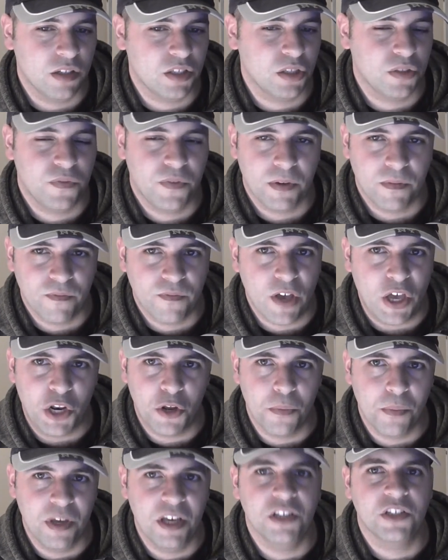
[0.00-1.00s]
just think
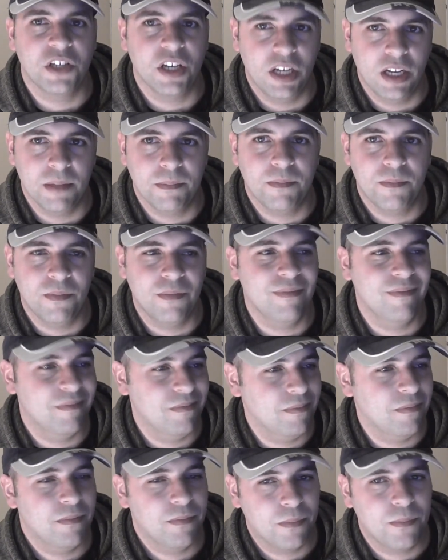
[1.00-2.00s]
Venom is going to...
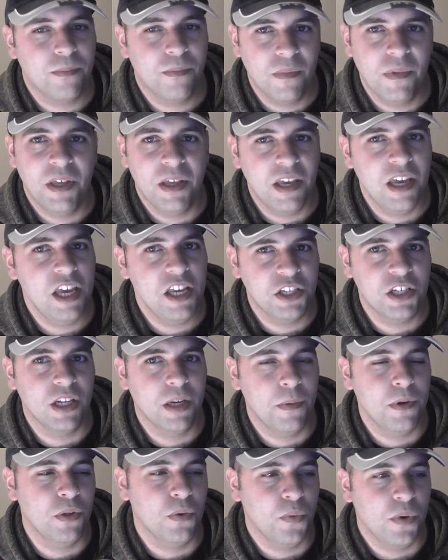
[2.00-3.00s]
He's
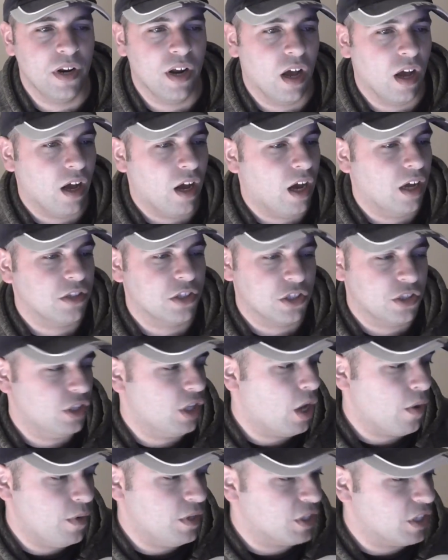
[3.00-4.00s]
going to be the winner. I just
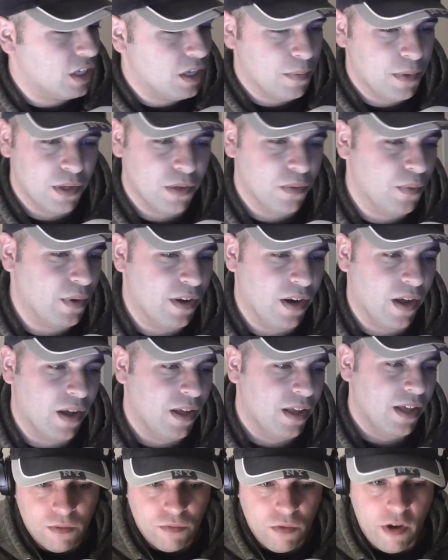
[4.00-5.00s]
know he's going to be the winner.
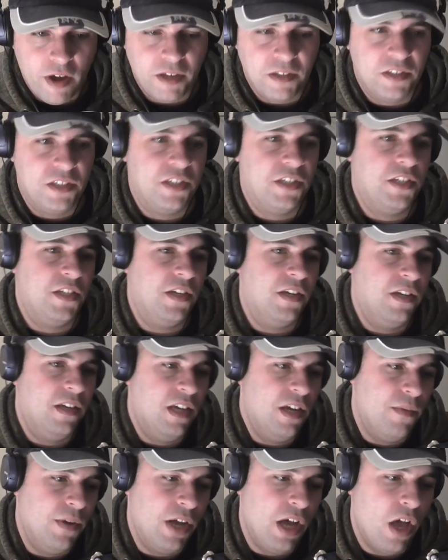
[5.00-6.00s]
Right,
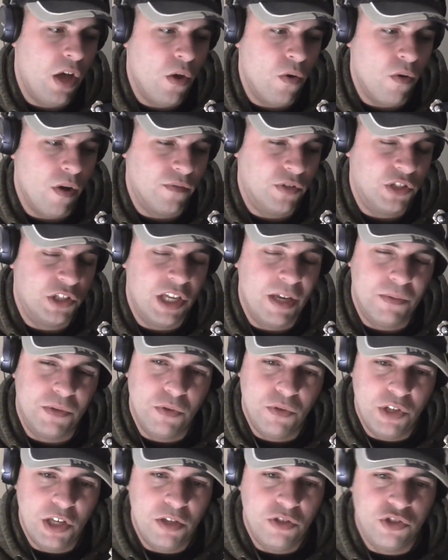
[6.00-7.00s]
here we go. I've skipped
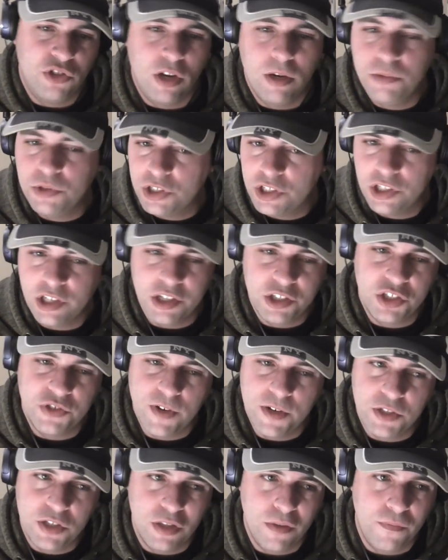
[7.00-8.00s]
all the intro. I'm just going to get
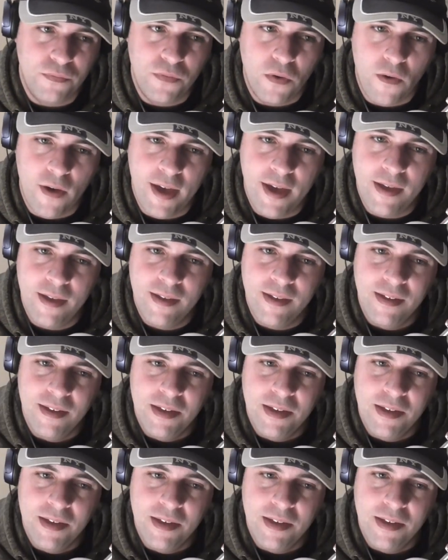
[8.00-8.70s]
straight to the fight.